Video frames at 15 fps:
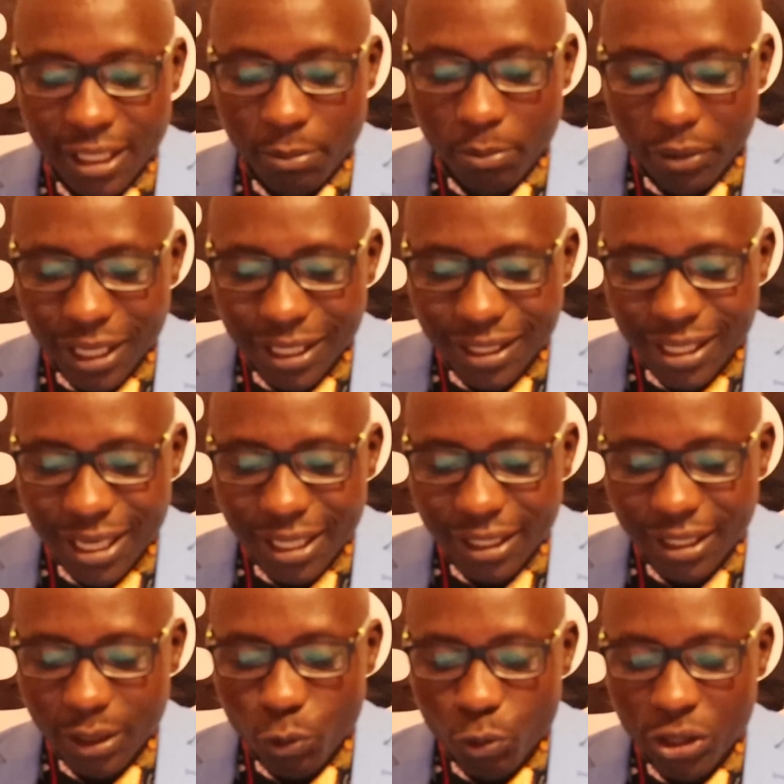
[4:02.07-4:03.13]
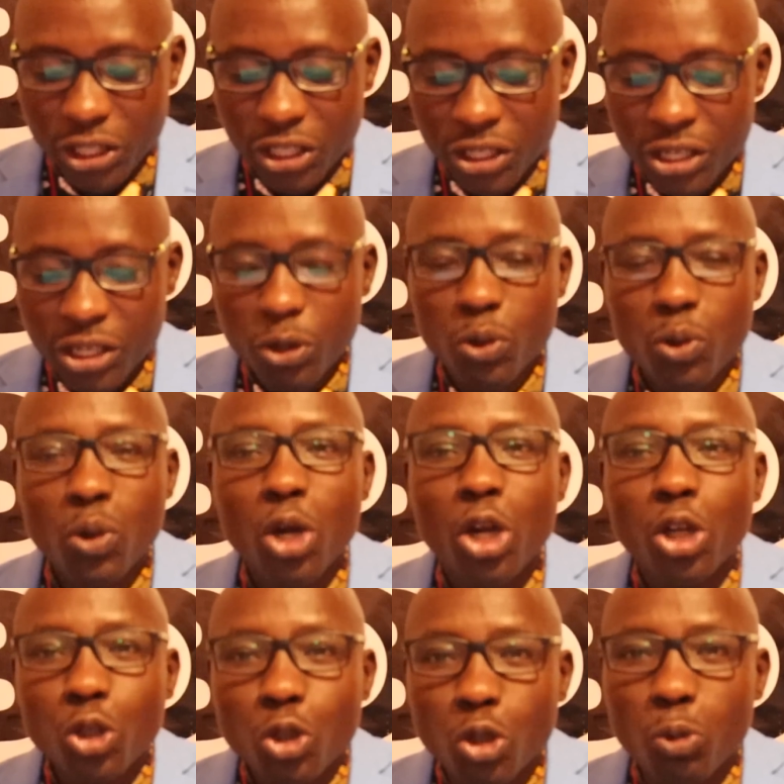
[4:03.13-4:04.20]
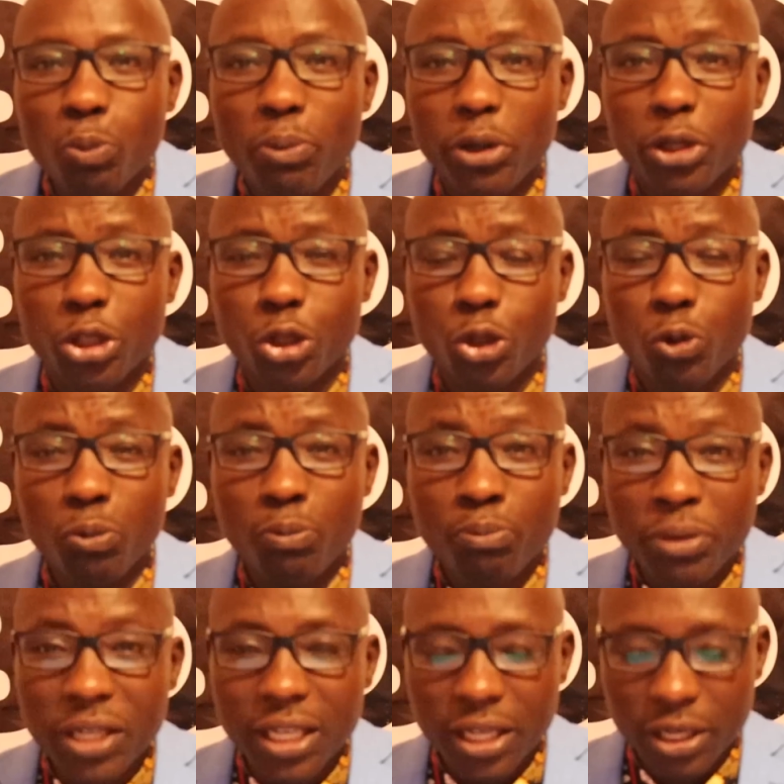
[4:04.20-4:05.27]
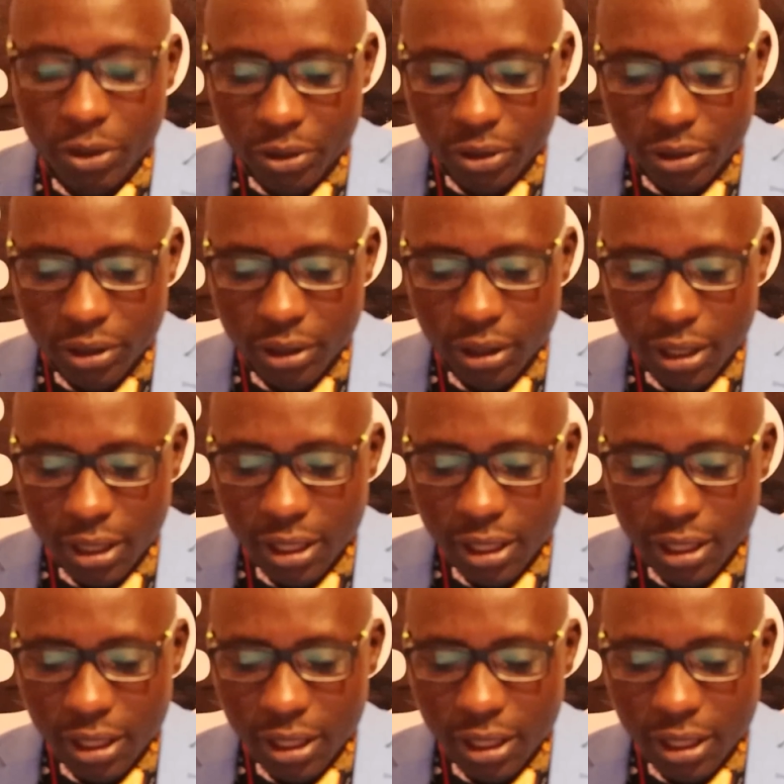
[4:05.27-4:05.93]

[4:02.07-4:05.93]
the president withdrew 2.2 billion